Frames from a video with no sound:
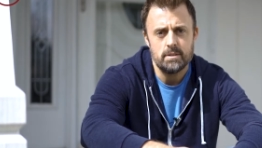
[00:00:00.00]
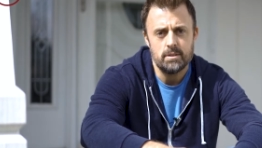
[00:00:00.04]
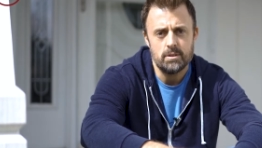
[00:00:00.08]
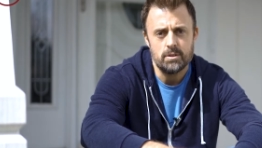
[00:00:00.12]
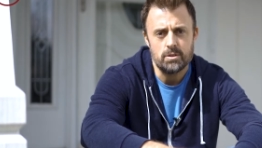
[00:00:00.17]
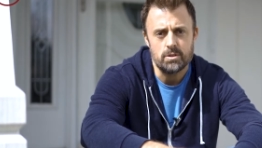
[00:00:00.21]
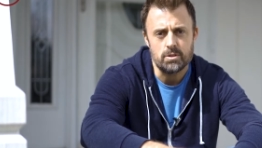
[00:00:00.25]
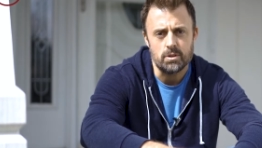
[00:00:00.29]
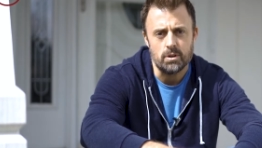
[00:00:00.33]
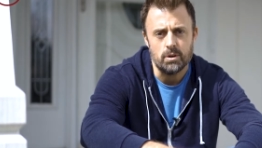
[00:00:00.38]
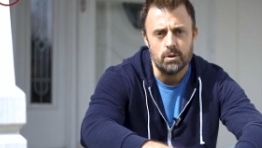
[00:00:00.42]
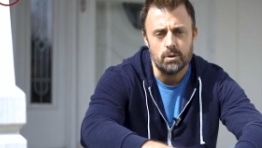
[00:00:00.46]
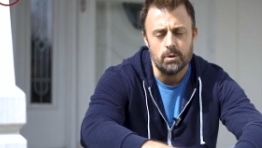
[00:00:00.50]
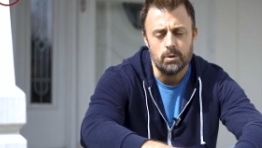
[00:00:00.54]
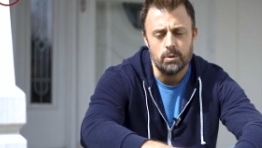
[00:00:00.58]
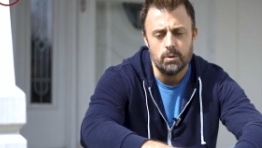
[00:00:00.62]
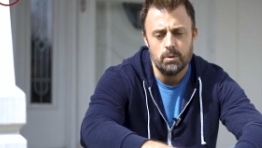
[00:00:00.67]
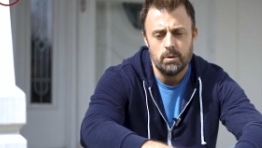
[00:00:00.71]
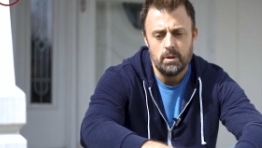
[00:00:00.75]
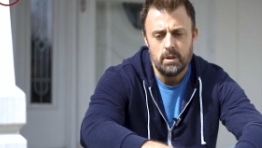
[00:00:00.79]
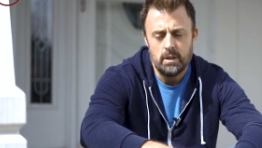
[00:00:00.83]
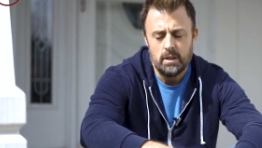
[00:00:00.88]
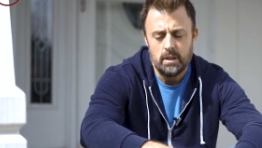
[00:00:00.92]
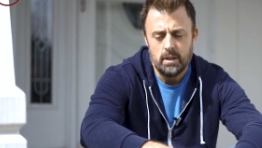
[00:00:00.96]
So
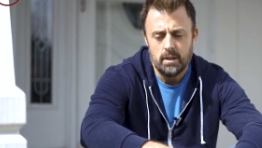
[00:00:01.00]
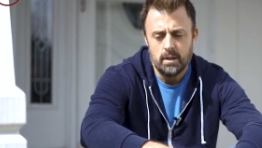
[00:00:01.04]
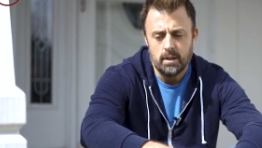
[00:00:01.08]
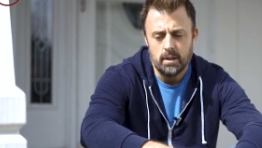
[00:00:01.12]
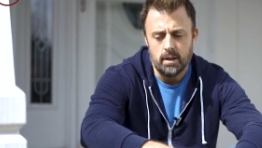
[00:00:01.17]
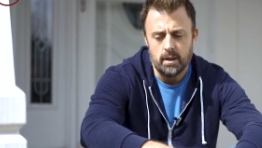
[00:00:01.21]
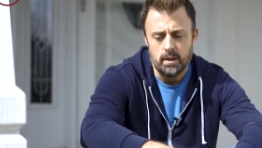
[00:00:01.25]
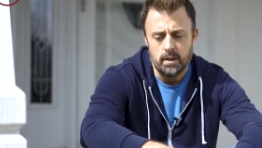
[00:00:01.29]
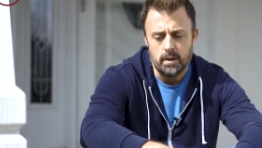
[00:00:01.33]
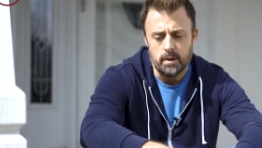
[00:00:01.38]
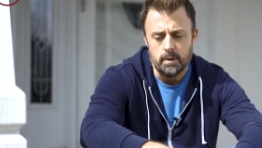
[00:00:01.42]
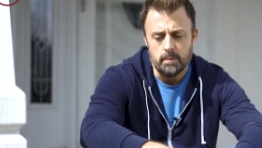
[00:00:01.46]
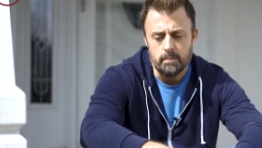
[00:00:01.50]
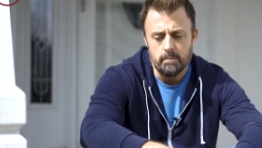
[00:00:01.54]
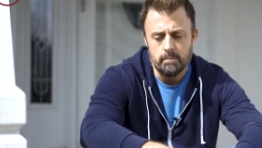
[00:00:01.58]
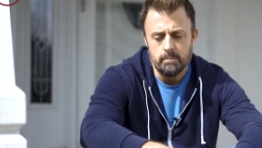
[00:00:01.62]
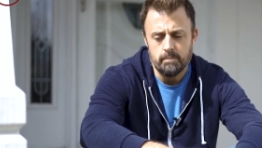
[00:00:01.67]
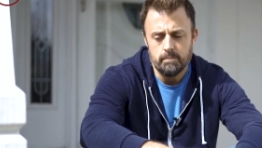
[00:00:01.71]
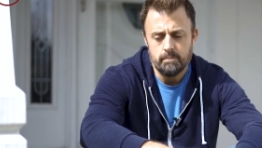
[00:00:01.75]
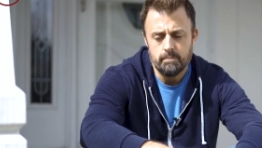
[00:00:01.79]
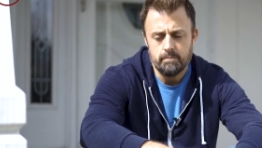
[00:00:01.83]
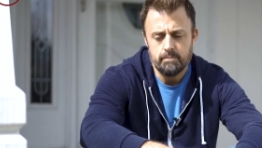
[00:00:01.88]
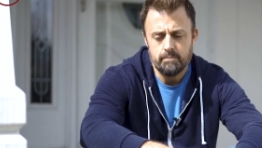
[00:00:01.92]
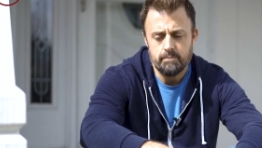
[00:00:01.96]

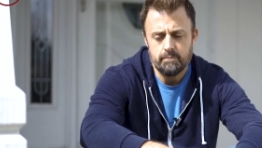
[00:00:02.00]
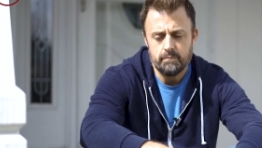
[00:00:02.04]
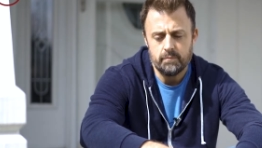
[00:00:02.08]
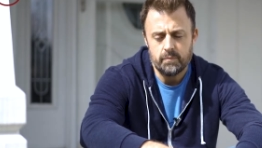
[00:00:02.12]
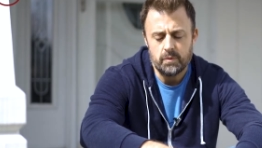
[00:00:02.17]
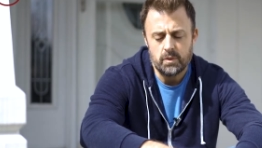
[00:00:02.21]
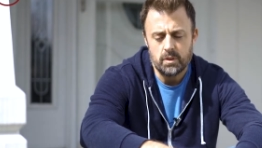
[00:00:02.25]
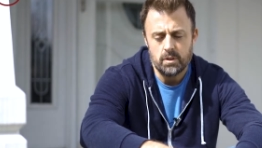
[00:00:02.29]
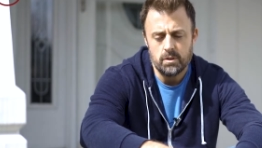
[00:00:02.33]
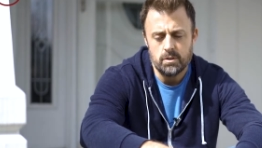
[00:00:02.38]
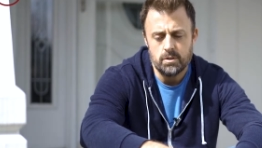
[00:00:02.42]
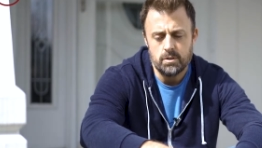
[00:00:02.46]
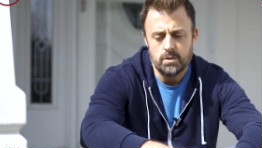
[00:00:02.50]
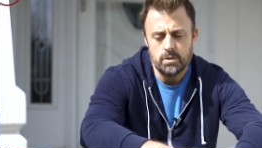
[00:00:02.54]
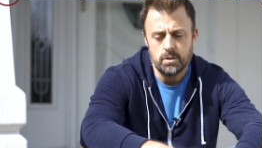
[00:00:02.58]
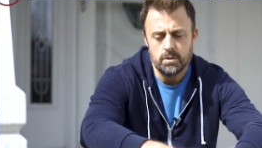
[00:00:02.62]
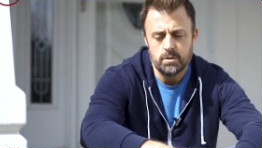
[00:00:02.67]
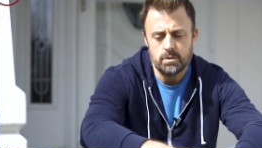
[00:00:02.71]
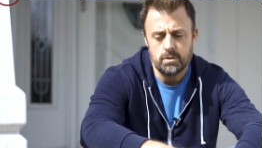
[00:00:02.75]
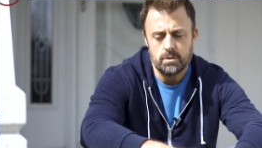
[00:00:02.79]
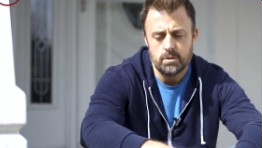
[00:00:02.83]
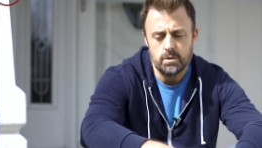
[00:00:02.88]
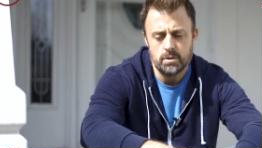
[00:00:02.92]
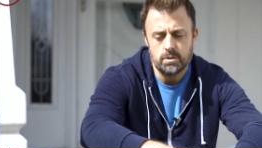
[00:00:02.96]
um,
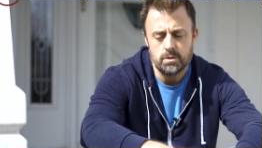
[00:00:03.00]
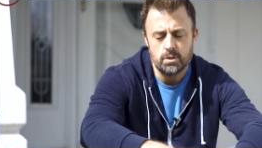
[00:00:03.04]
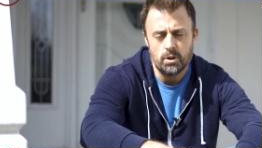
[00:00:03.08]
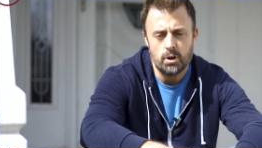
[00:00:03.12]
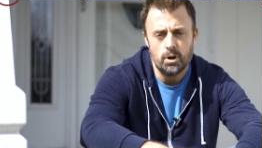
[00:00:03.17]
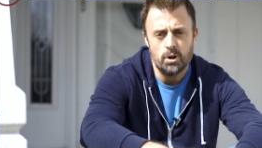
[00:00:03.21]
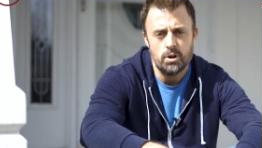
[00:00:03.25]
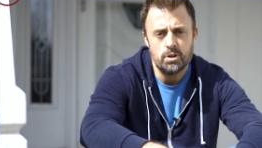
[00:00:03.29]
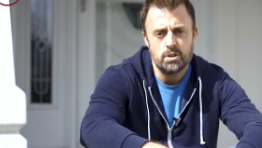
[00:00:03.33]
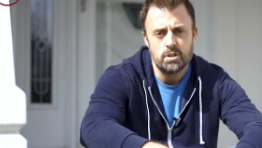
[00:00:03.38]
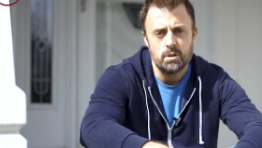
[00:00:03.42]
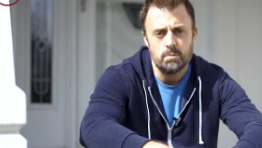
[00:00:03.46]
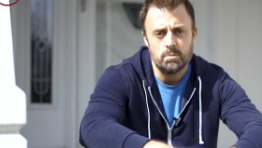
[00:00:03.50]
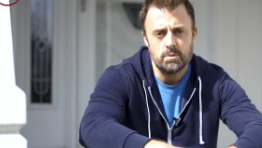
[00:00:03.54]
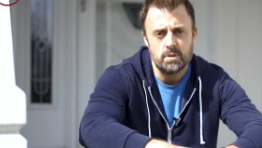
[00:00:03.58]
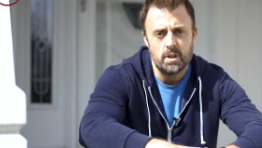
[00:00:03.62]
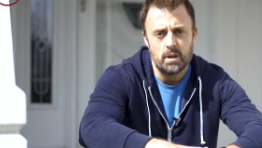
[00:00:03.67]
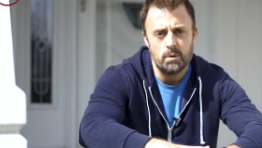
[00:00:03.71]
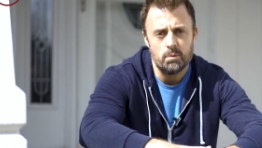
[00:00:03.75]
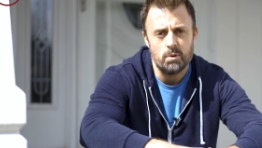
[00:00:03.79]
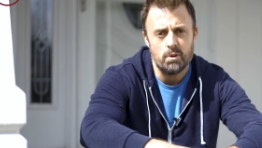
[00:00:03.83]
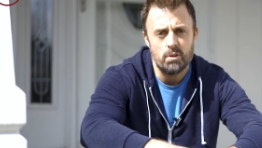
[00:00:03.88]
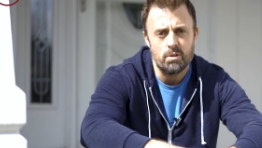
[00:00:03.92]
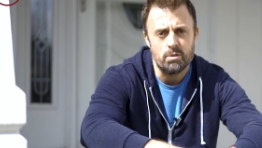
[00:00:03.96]
just just the hardships
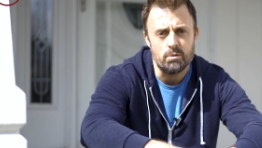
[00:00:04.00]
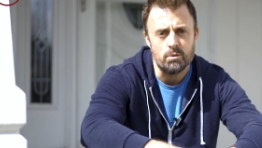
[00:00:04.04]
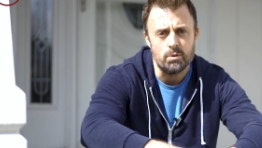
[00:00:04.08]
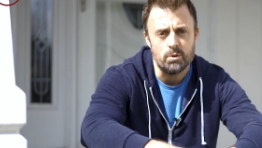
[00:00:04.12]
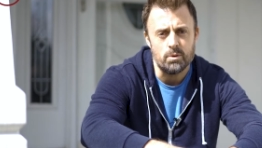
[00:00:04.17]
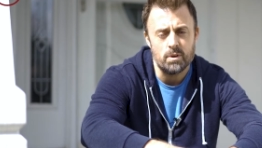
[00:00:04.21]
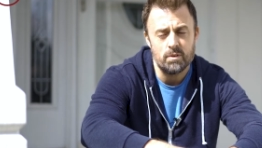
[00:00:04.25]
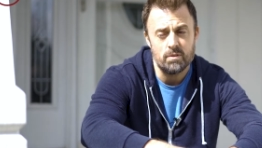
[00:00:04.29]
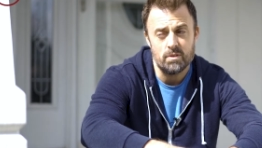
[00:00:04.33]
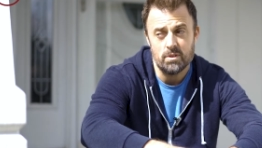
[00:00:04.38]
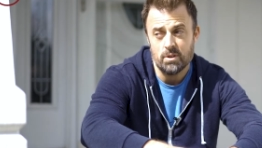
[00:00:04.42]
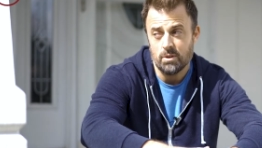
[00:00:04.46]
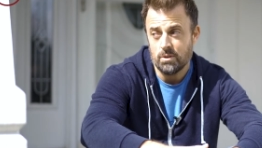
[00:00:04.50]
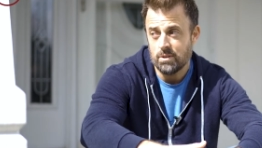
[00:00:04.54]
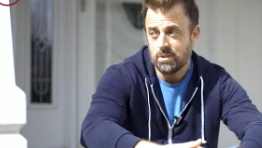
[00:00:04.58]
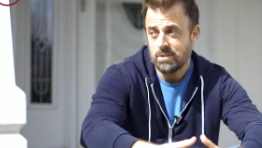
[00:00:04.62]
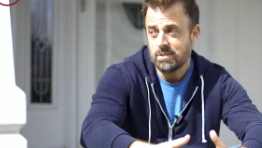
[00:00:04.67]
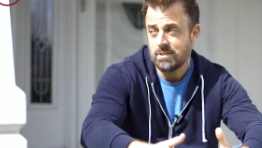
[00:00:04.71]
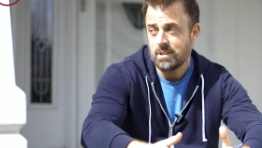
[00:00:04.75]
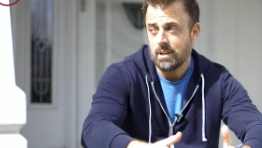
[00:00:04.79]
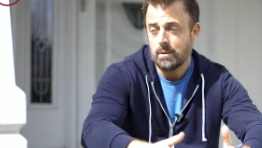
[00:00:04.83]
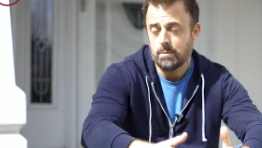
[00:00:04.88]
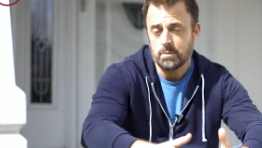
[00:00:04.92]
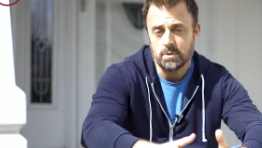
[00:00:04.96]
they went through, even though this
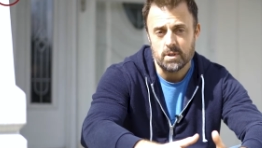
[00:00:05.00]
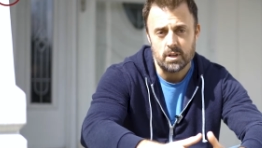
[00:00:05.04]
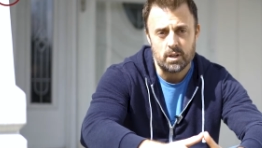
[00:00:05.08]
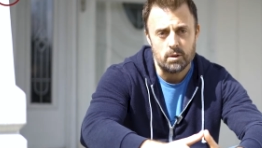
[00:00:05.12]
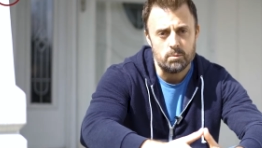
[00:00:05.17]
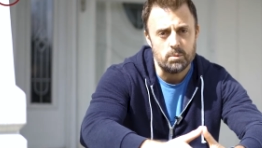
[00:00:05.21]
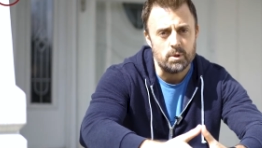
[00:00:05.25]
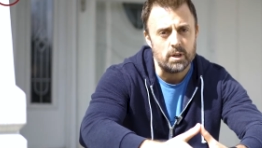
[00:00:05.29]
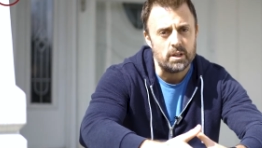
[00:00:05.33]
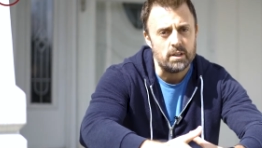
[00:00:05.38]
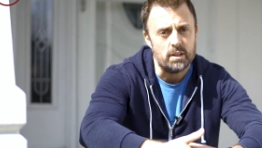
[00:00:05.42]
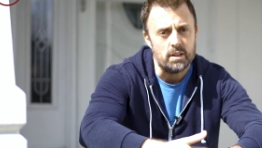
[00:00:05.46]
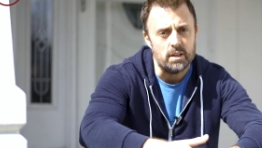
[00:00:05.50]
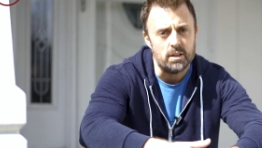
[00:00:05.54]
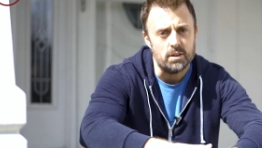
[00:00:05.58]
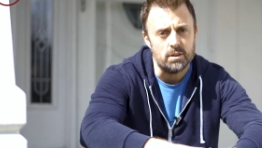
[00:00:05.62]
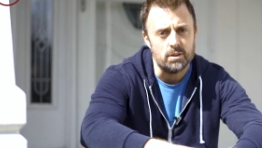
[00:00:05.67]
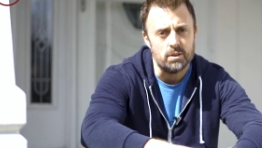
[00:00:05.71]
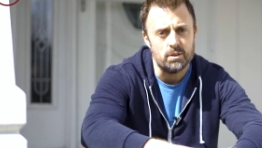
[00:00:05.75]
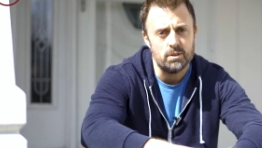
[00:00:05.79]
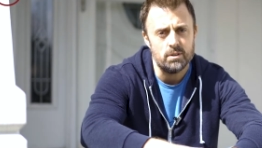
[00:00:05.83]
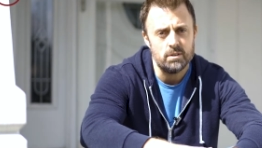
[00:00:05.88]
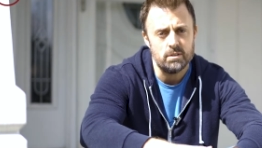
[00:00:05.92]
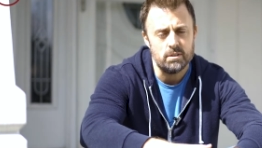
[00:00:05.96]
seems like a big
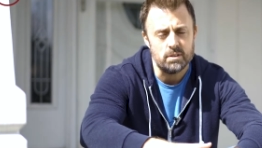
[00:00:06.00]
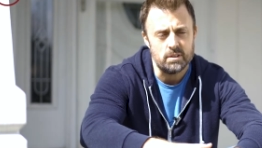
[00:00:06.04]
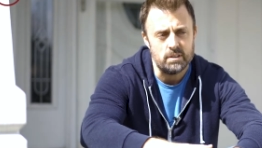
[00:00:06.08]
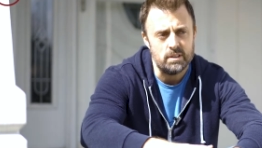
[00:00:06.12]
deal,